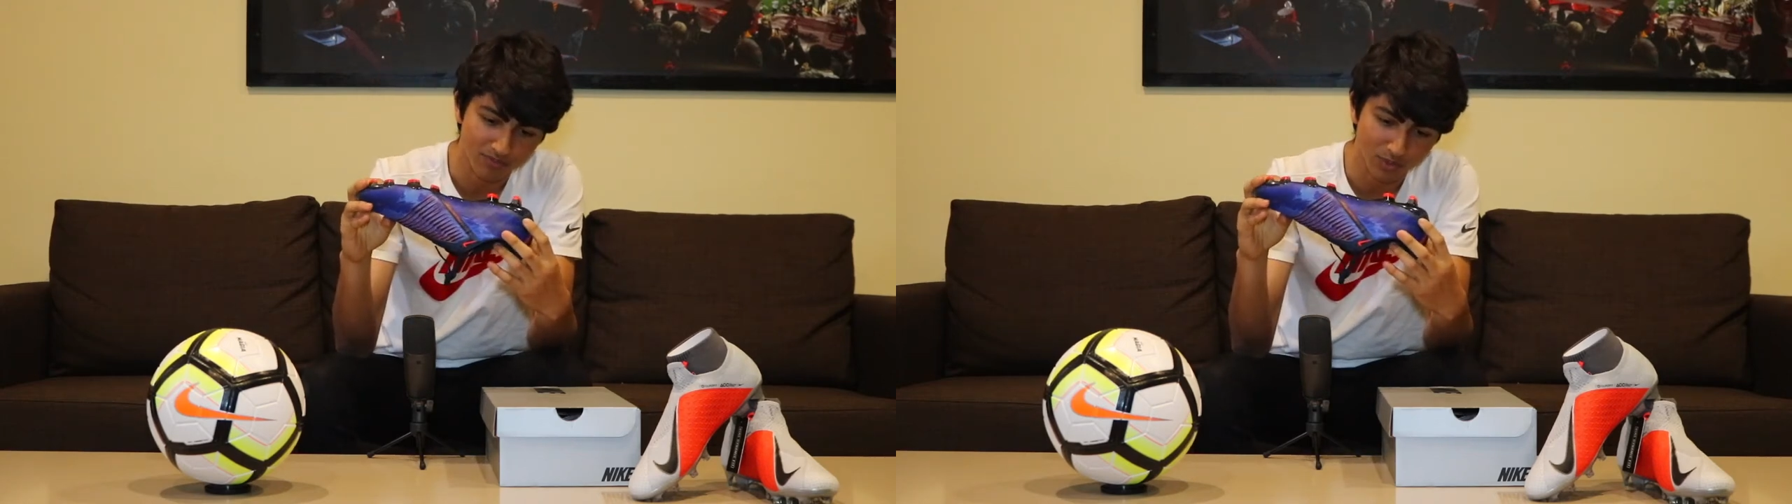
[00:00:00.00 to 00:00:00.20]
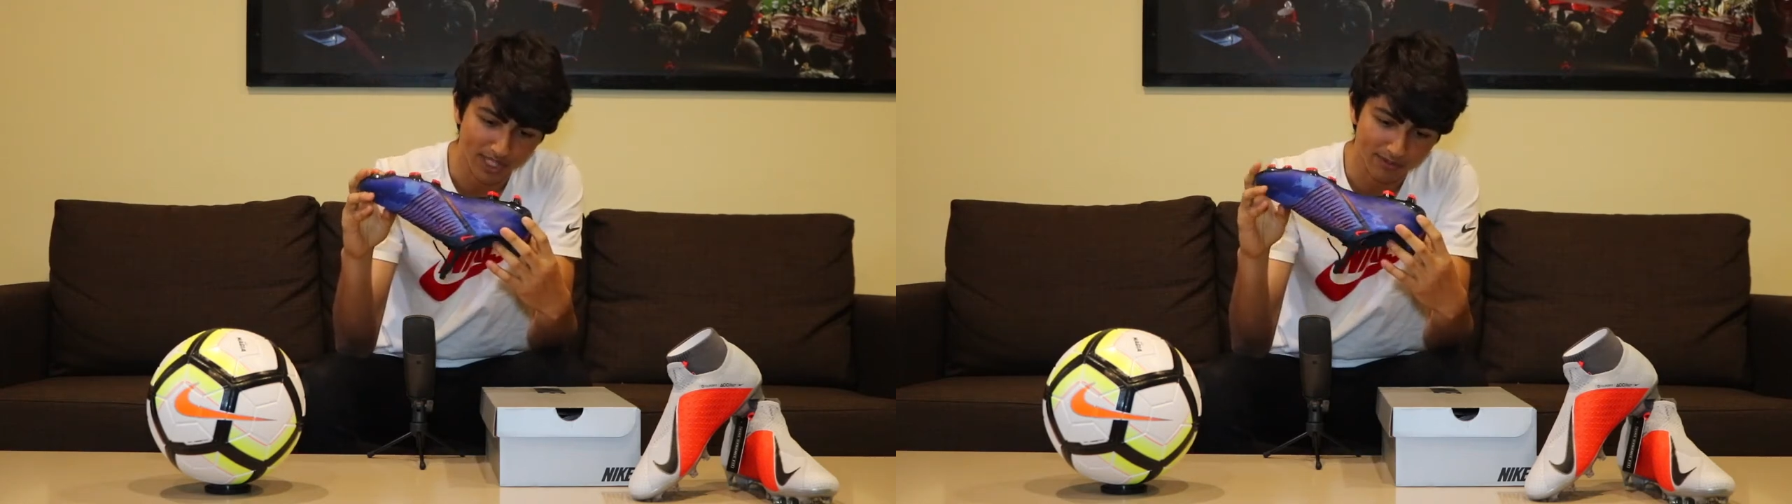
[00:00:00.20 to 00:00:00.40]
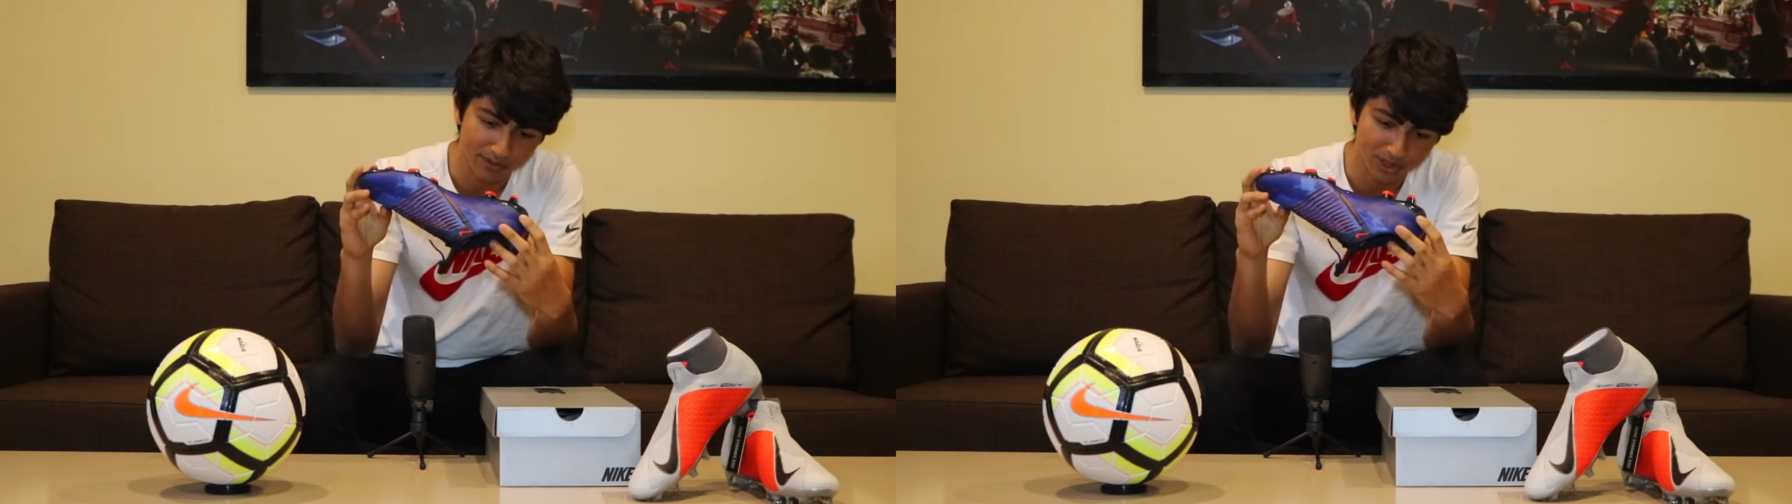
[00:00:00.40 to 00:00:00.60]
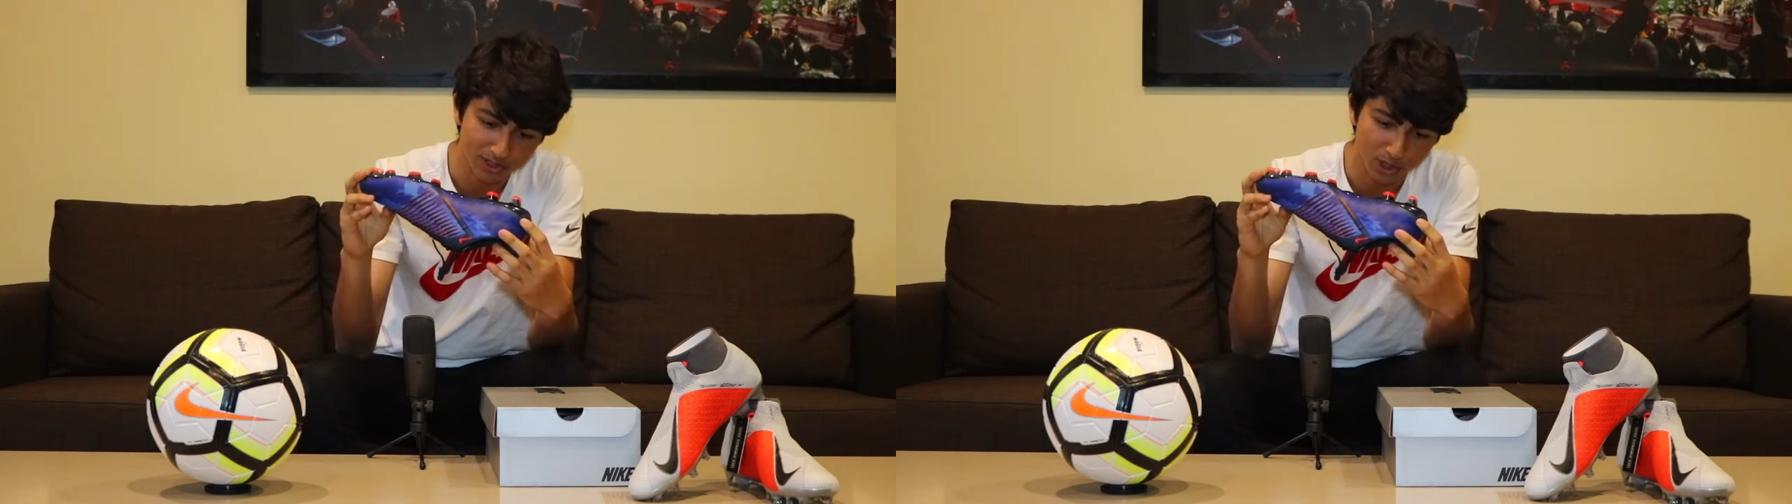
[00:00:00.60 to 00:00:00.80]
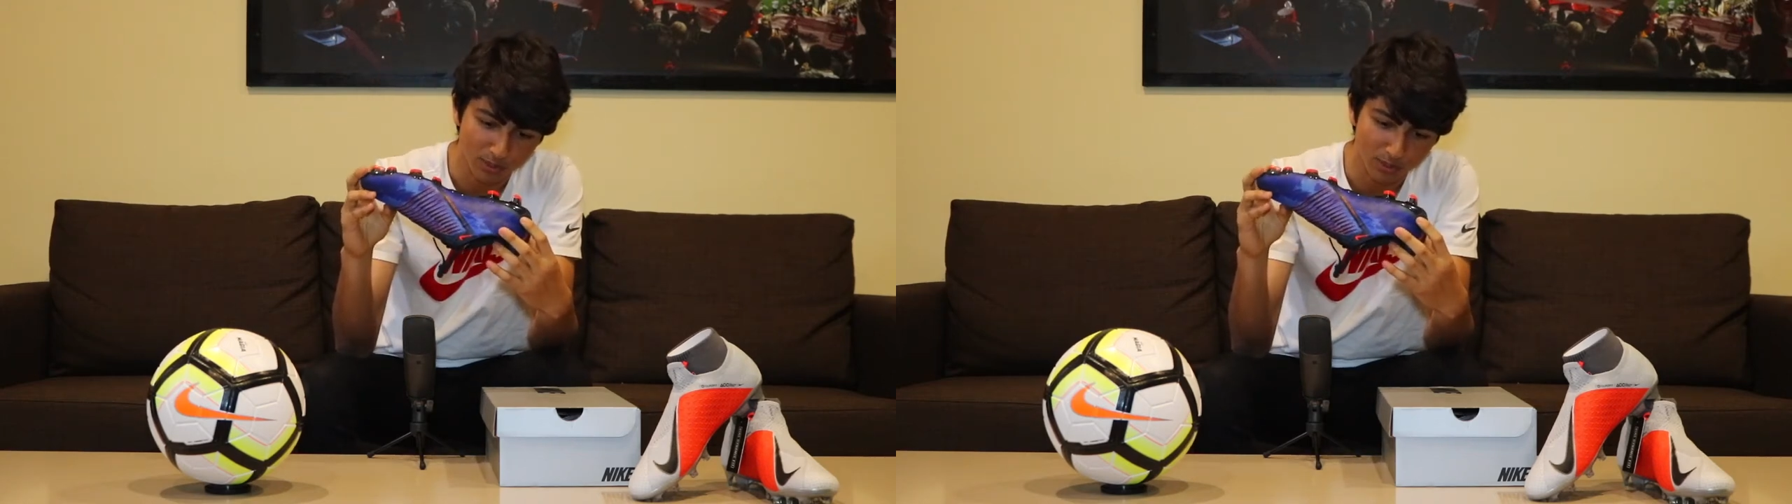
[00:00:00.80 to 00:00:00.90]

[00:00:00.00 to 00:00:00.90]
when I first